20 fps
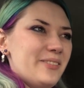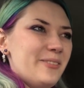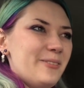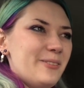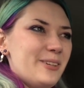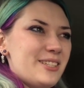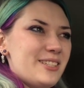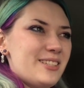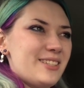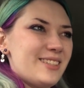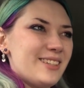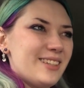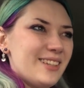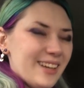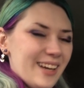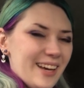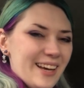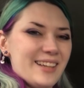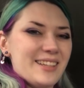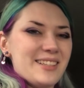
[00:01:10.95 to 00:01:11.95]
which
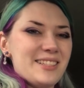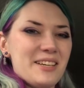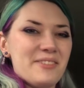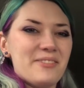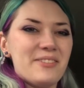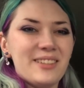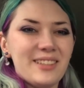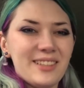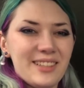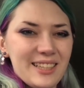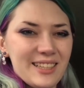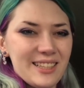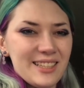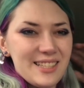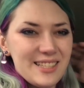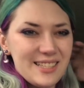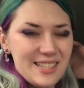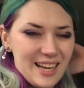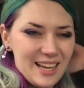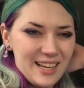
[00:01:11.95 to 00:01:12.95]
I can definitely
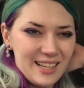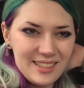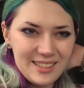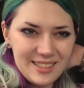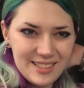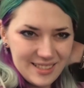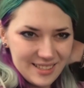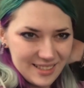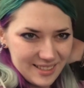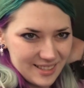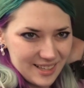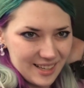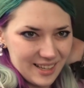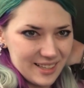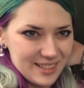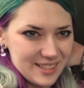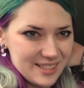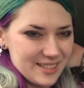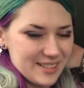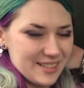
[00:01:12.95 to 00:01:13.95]
understand. It's
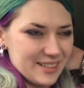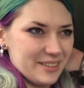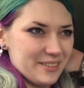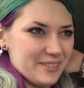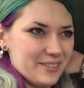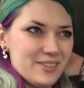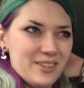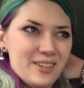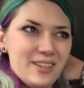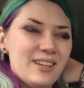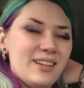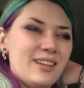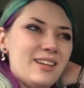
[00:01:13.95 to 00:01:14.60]
hard to sort of